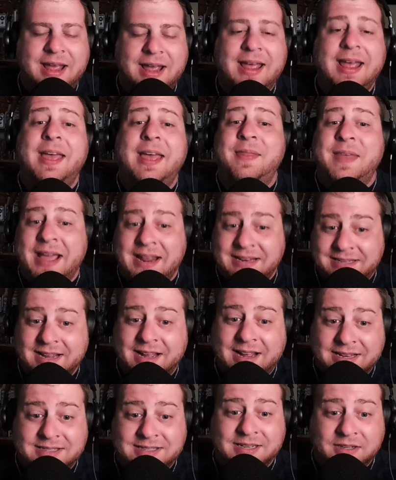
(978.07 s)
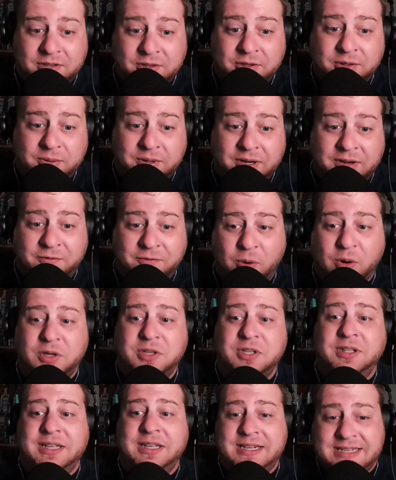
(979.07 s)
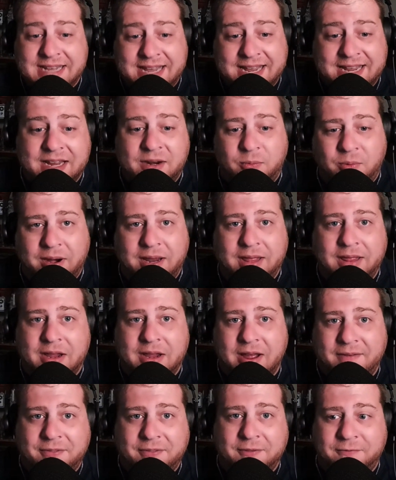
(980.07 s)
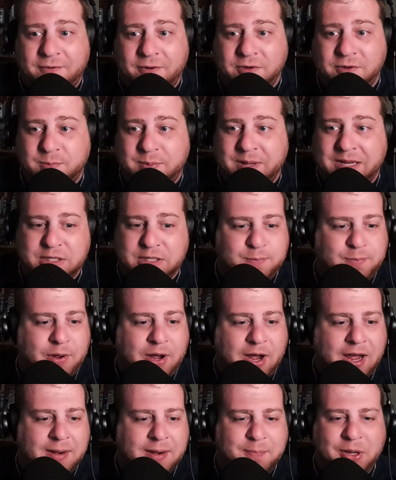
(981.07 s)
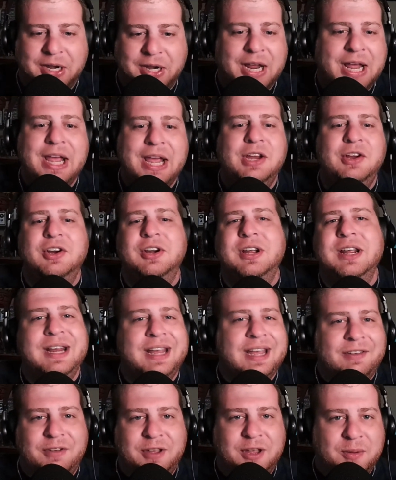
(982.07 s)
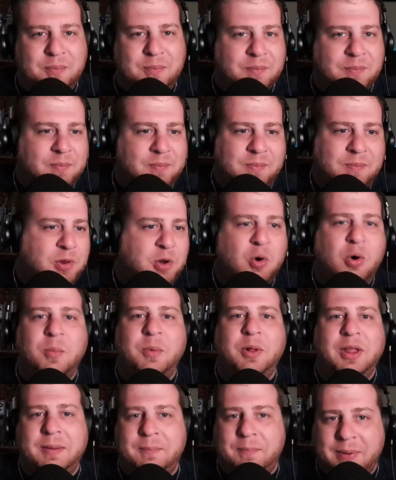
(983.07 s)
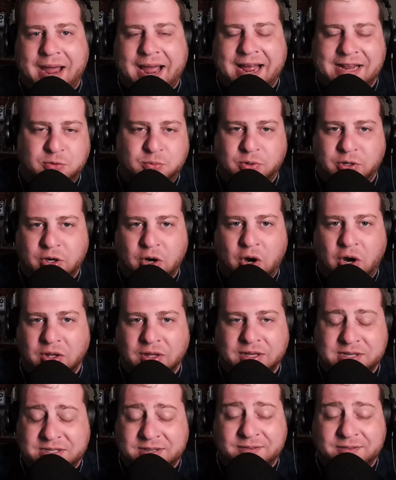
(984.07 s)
and that does include, unfortunately, taking Raley off the first base spot, but you're going to give him normal at-bats regardless.